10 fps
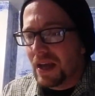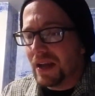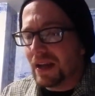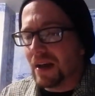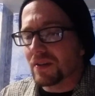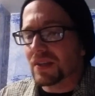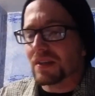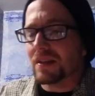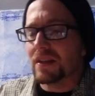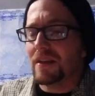
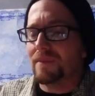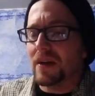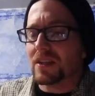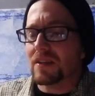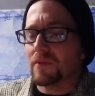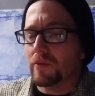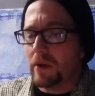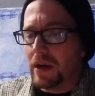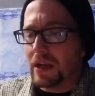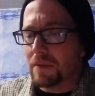analysis on the effects of
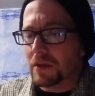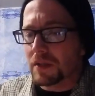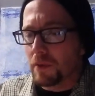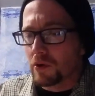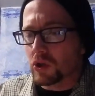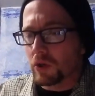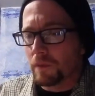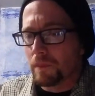uranium exposure.